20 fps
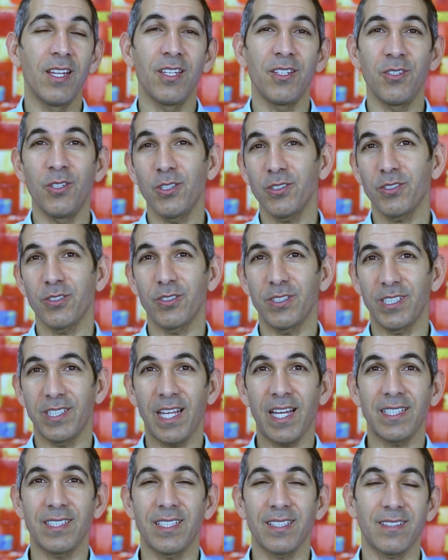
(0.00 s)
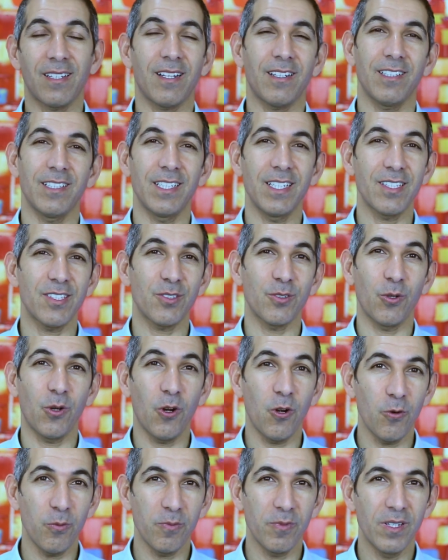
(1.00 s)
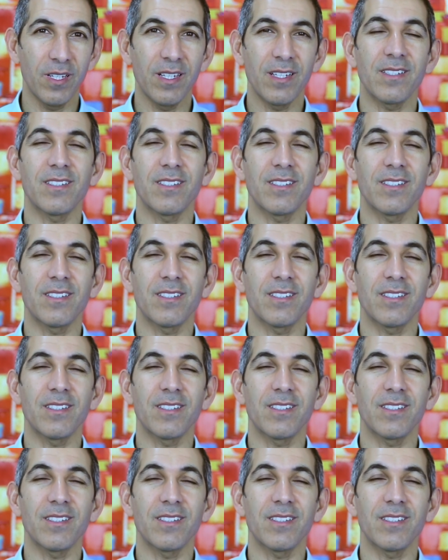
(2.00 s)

Not only that, the attacker needs to hope